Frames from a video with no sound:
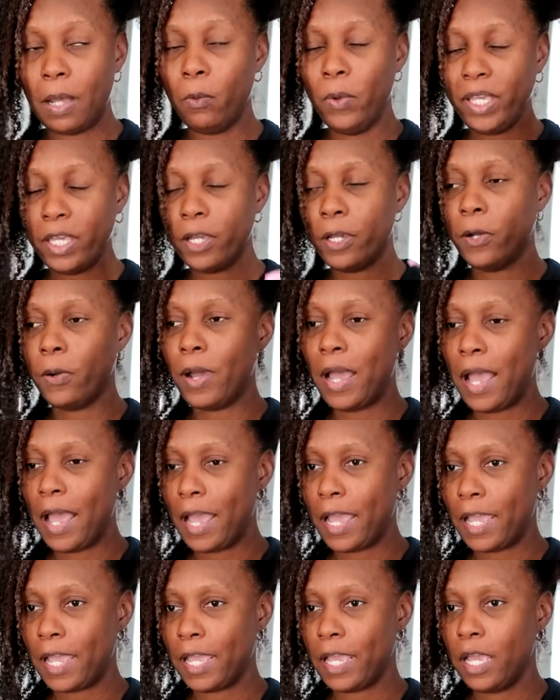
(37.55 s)
A week ago,
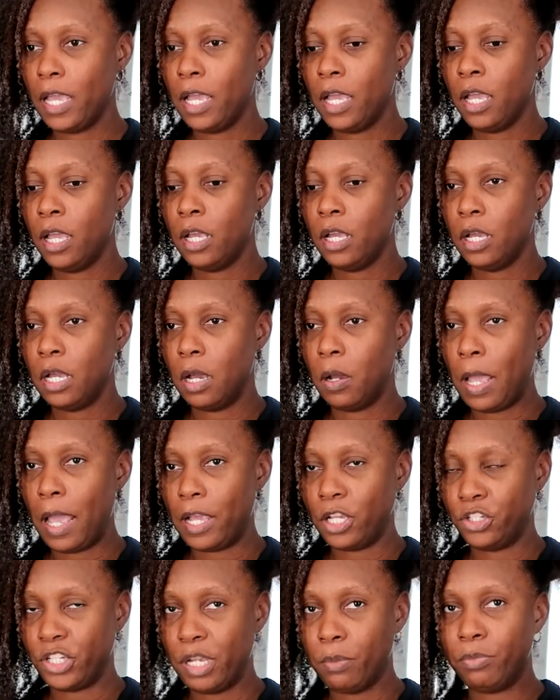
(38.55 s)
I
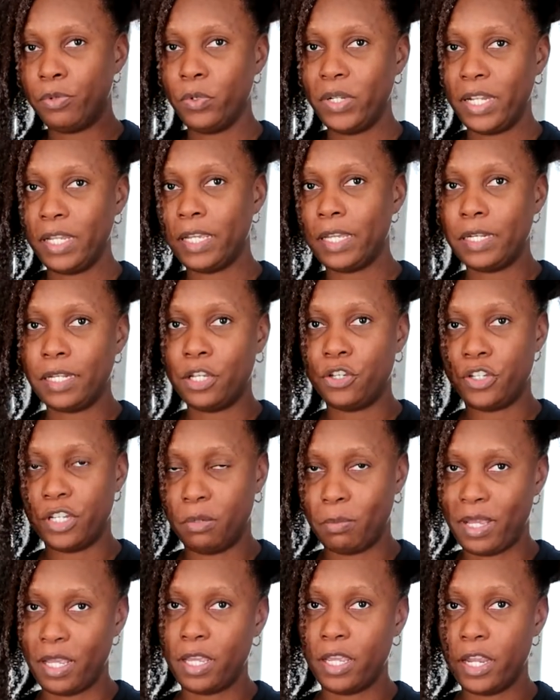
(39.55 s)
I shampooed and
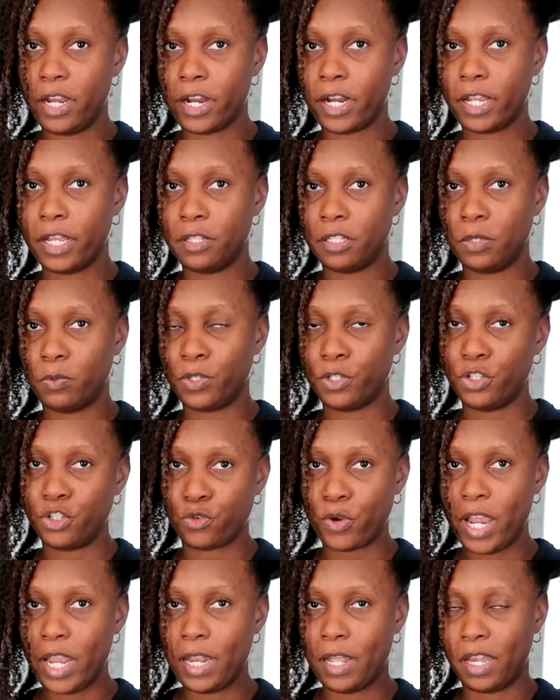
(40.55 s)
conditioned my hair because it was
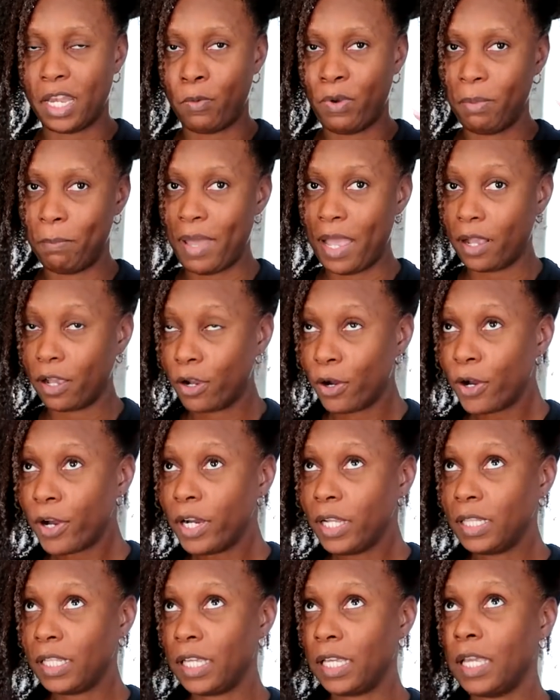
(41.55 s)
straight and I went back
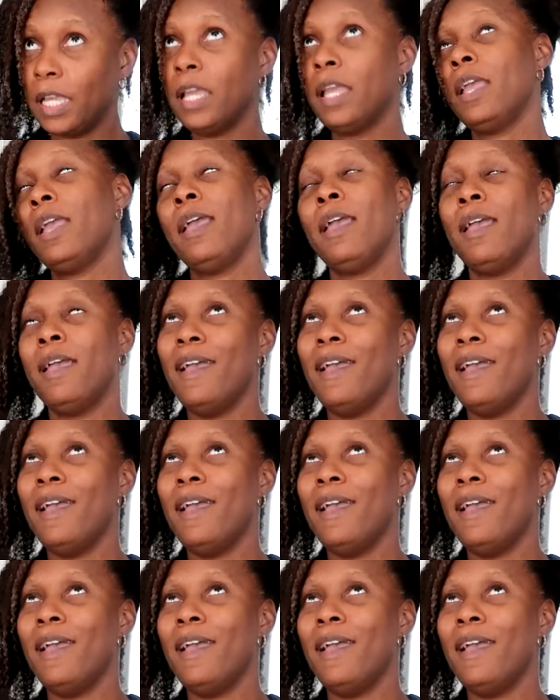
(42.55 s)
curly.